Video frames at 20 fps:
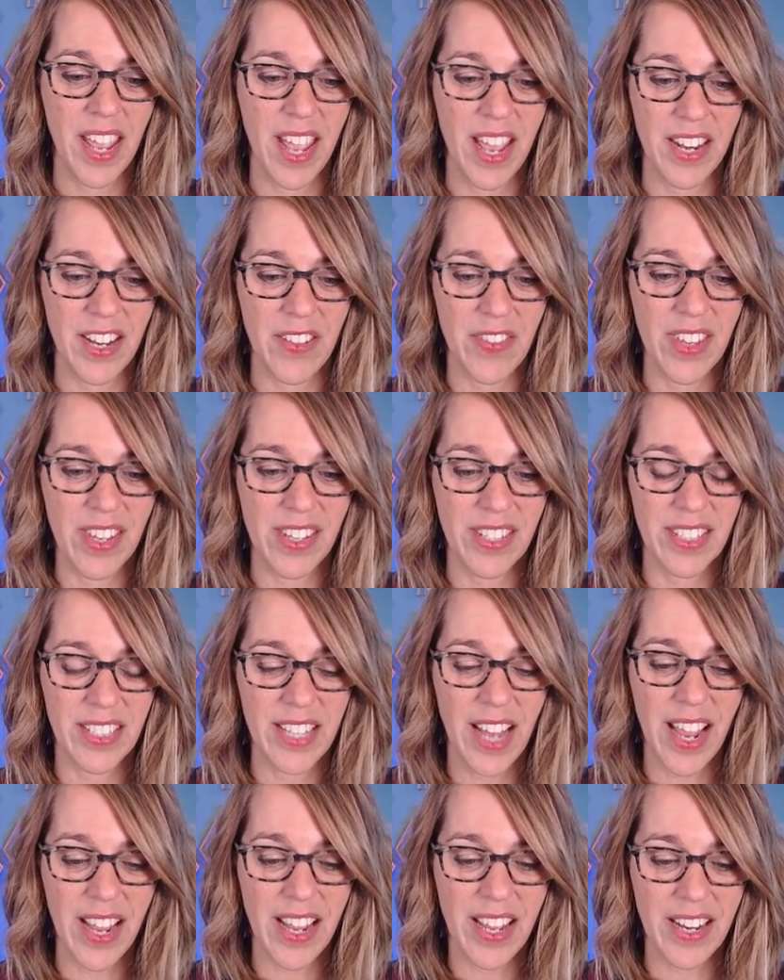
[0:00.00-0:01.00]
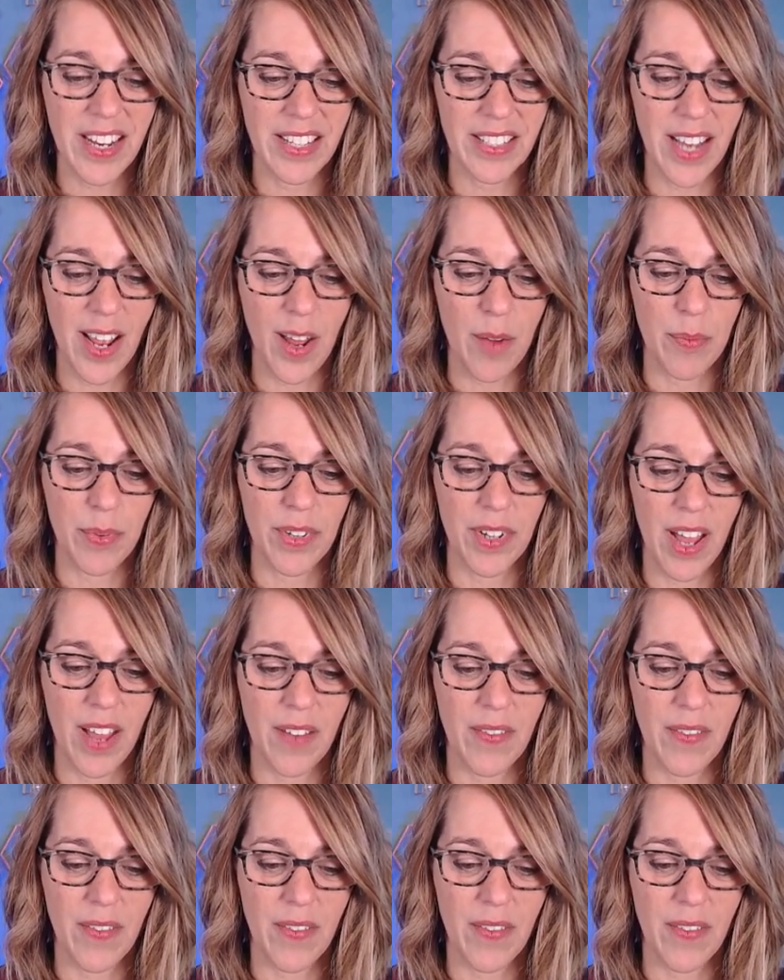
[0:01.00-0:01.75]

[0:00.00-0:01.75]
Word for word: And in this second example,